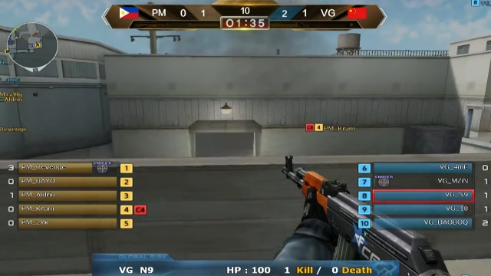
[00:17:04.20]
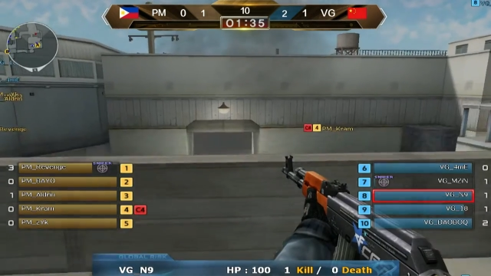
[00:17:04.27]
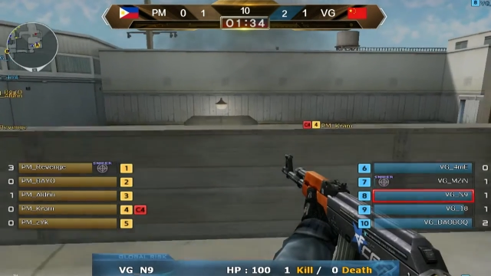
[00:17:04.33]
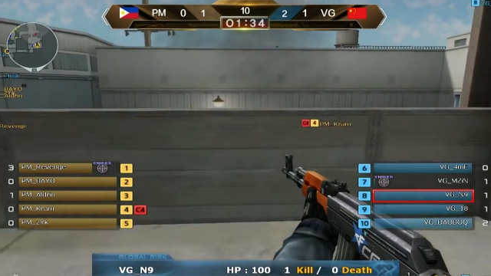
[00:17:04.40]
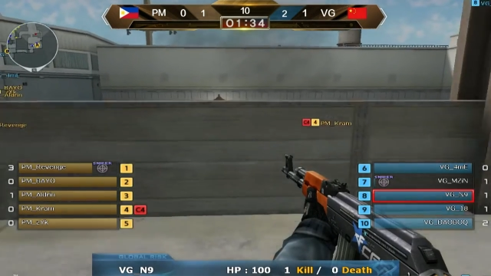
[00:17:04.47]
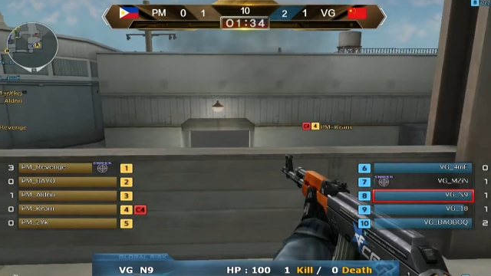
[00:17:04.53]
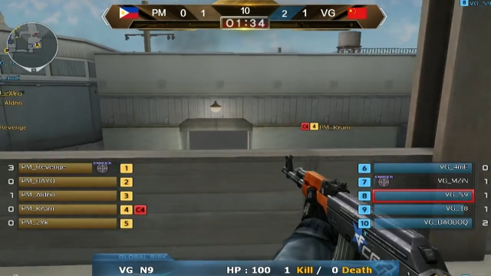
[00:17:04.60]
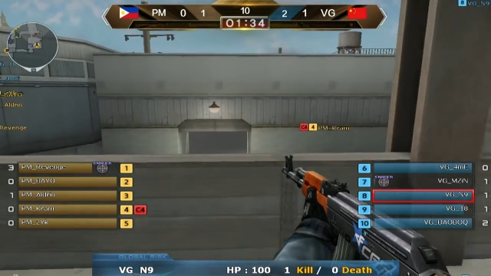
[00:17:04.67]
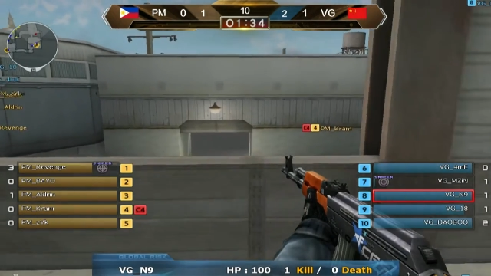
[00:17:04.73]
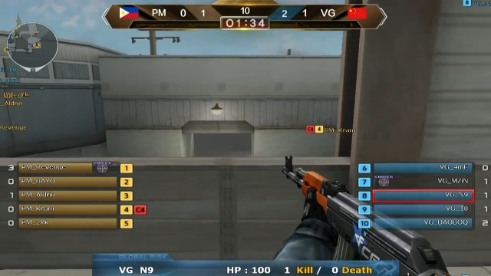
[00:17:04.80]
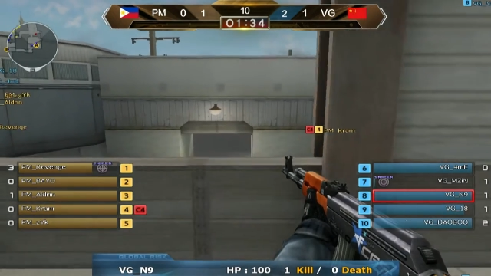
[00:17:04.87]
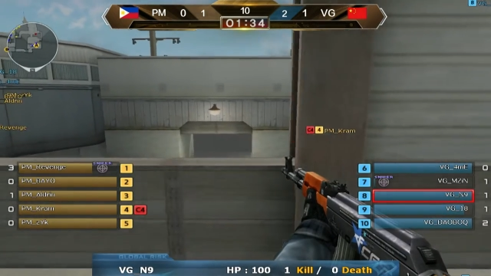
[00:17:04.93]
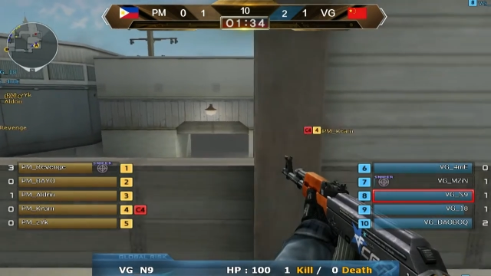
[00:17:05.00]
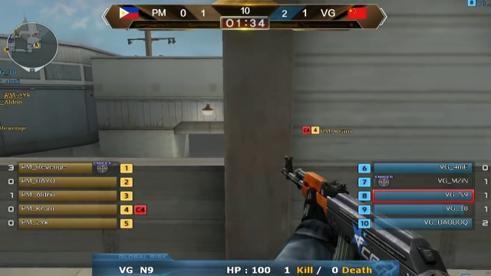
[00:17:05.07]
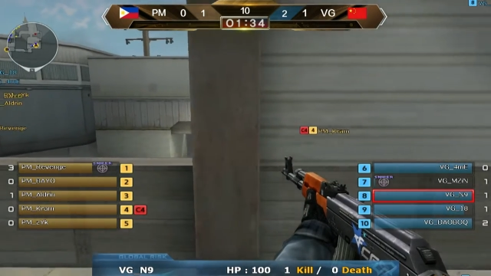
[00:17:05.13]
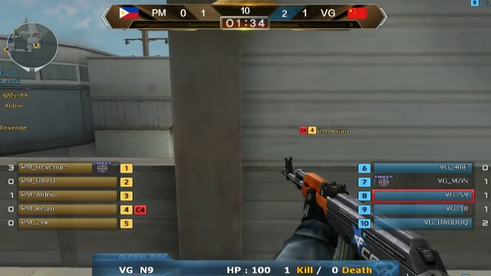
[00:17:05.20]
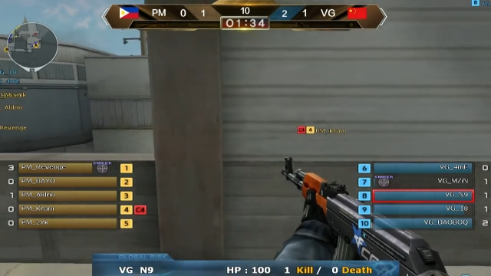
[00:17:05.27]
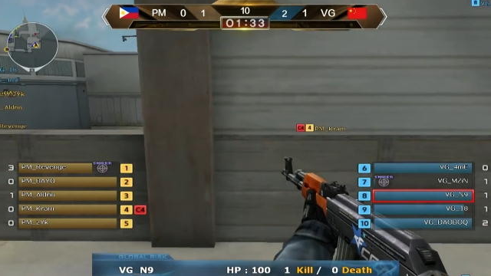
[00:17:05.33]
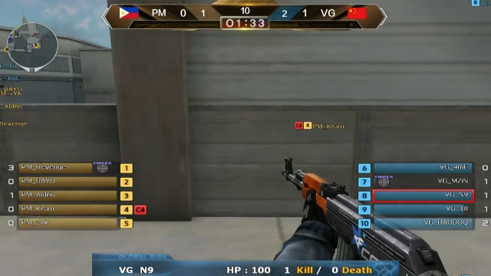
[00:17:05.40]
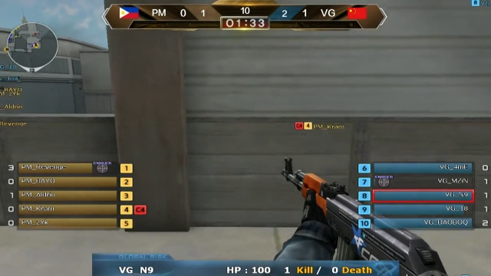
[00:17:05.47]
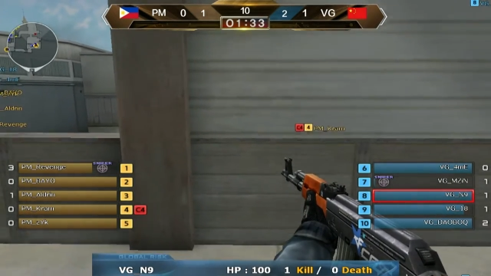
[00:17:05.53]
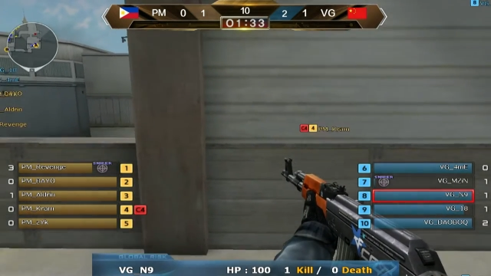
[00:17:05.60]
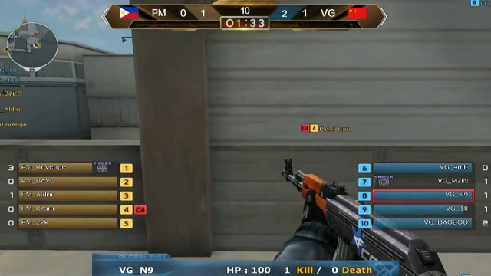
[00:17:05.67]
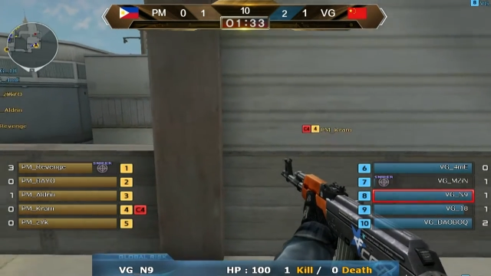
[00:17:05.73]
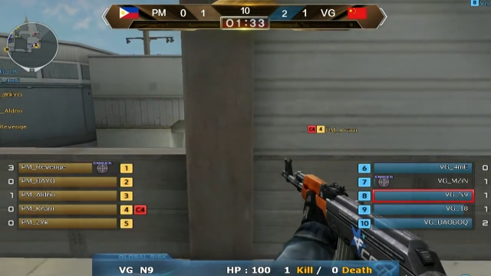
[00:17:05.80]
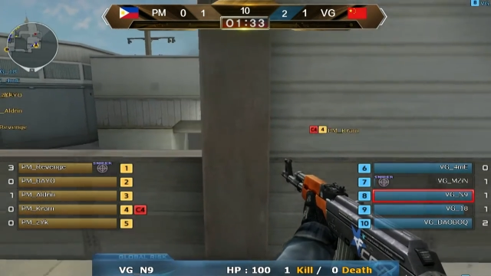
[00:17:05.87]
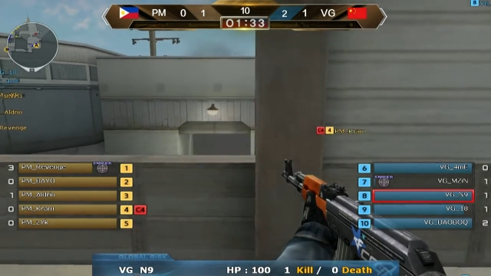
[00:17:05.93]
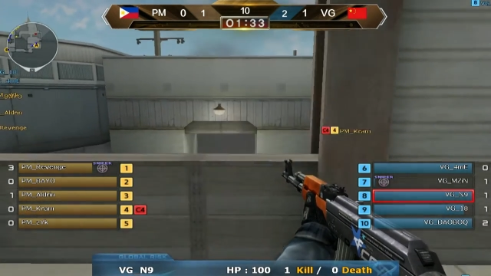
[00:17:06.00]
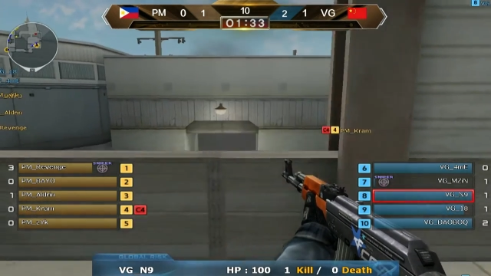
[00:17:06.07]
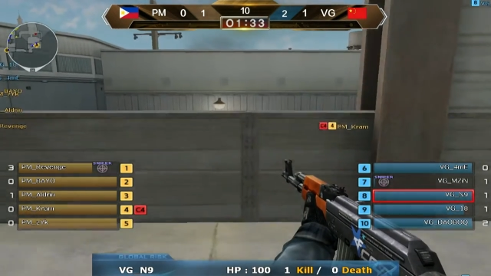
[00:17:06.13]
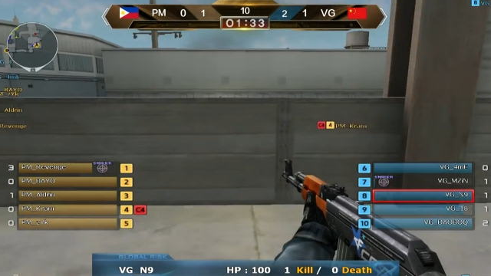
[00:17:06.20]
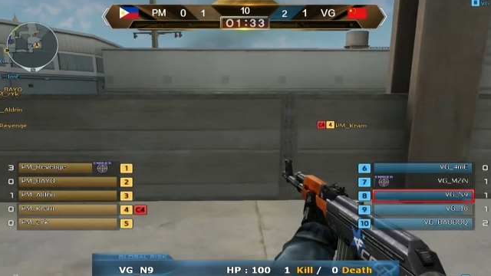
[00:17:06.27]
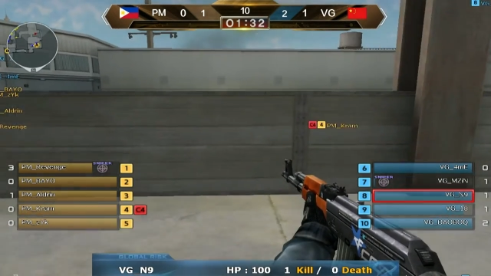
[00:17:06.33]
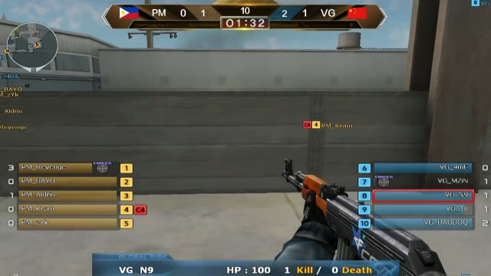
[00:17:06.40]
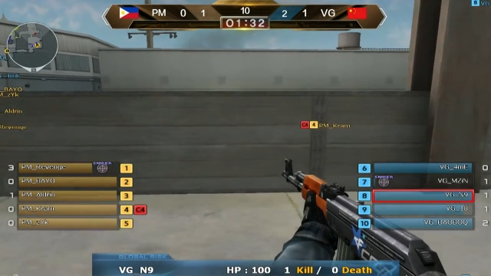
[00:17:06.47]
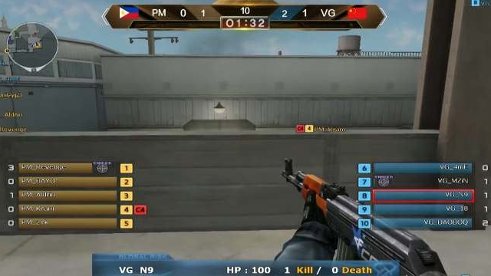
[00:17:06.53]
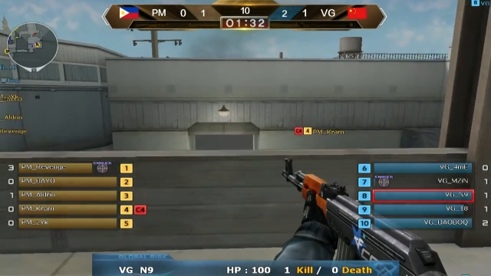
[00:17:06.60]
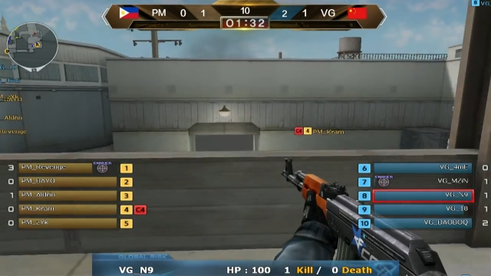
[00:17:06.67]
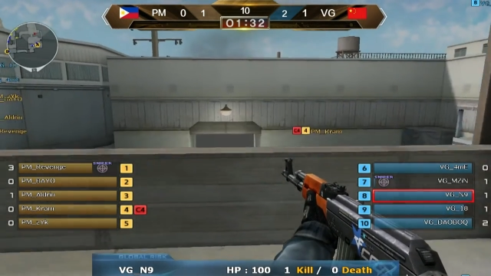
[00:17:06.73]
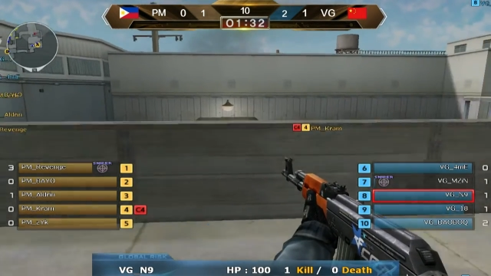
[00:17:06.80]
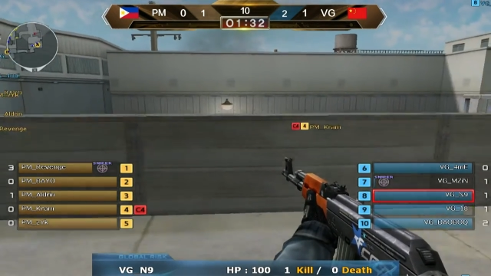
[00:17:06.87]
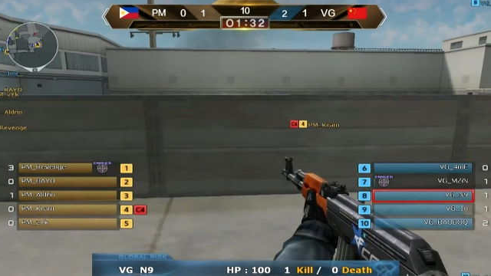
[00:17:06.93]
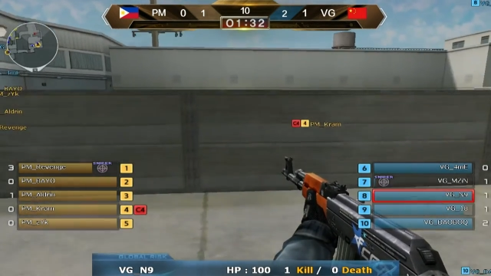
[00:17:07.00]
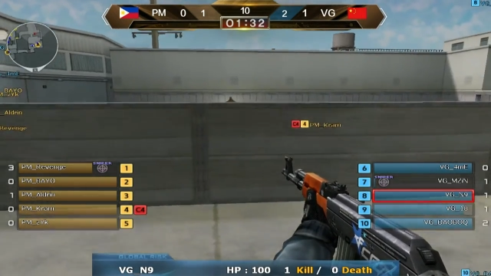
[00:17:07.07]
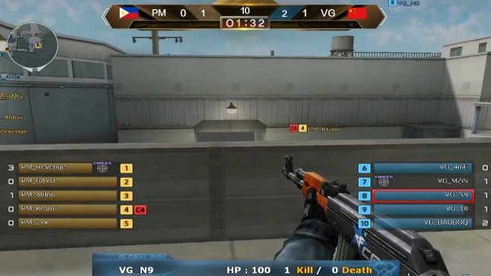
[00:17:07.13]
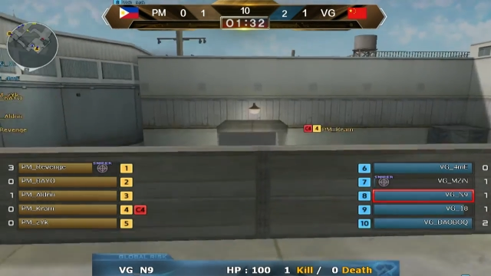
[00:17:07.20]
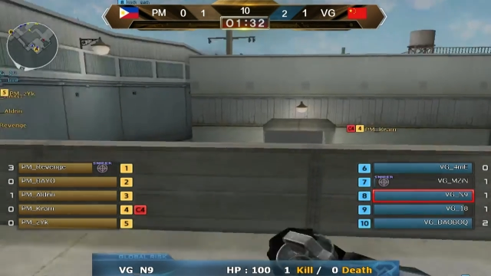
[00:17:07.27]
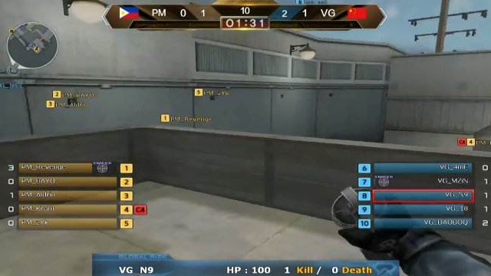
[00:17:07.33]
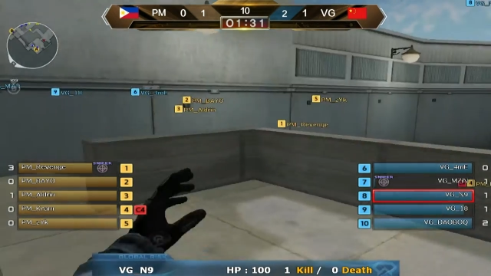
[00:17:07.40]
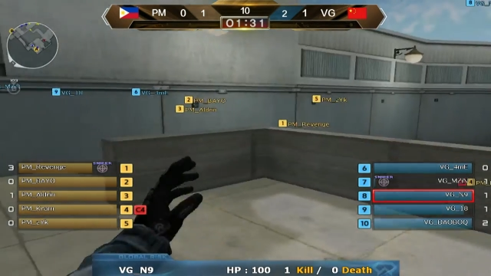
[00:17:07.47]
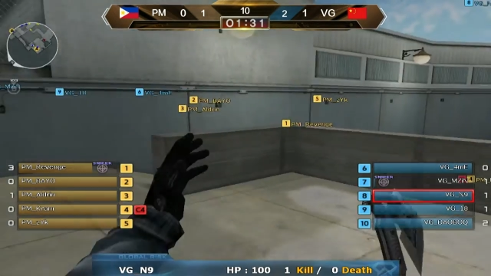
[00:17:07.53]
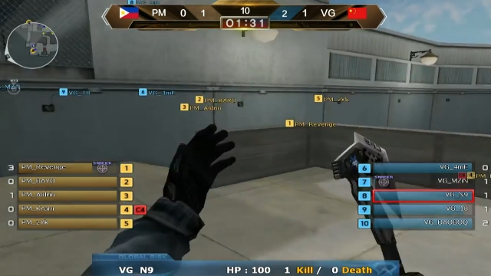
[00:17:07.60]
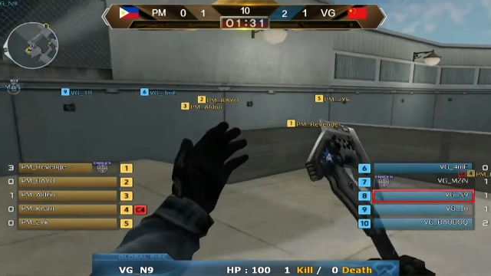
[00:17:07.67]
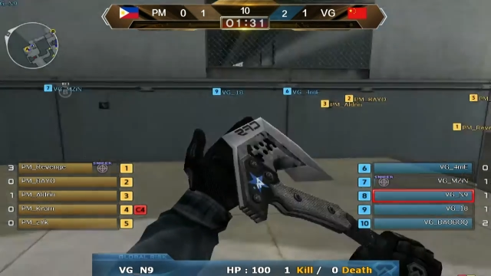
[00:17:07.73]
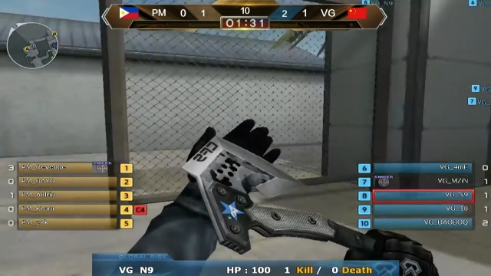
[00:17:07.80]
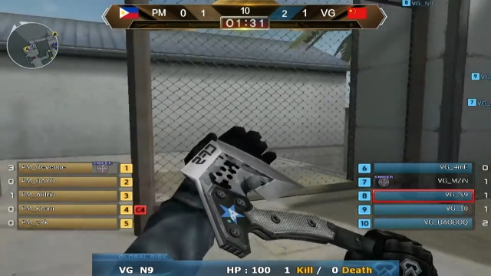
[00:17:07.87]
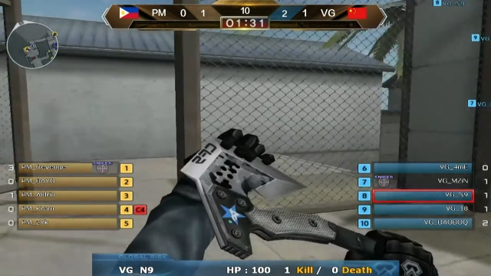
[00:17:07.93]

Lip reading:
No face is visible, so there are no lips to read.